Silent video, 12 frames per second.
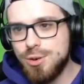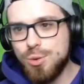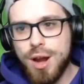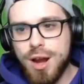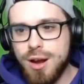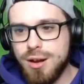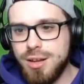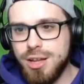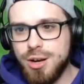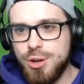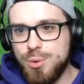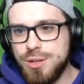where, you
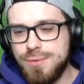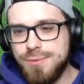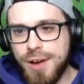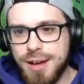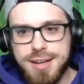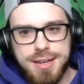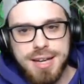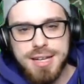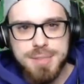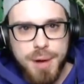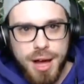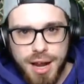know, you would find a dig
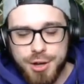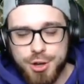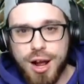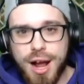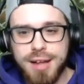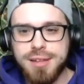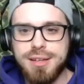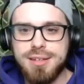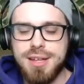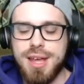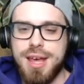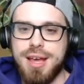spot on your island,
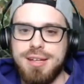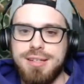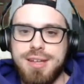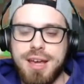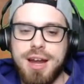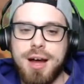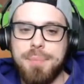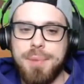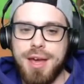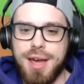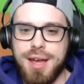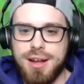dig it up,
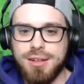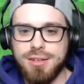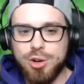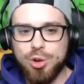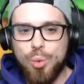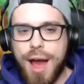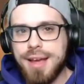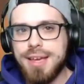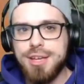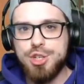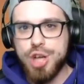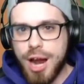and a little
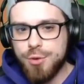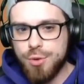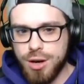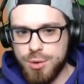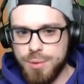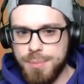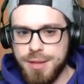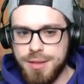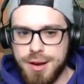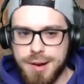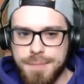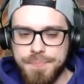wacky gyroid would be
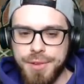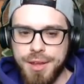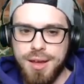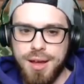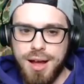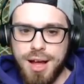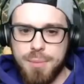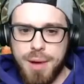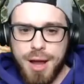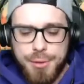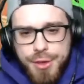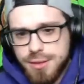there.
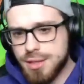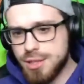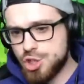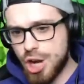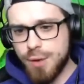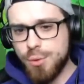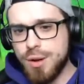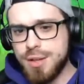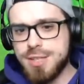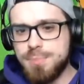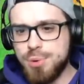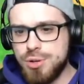I think that
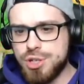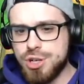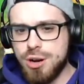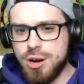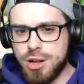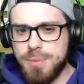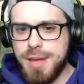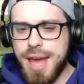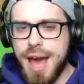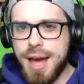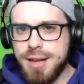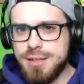gyroids and Brewster are going to be
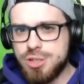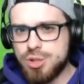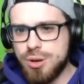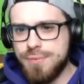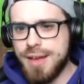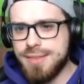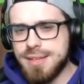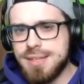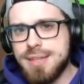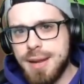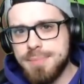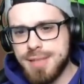added sort of at the
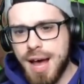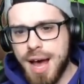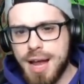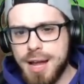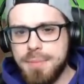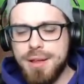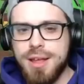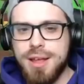same time.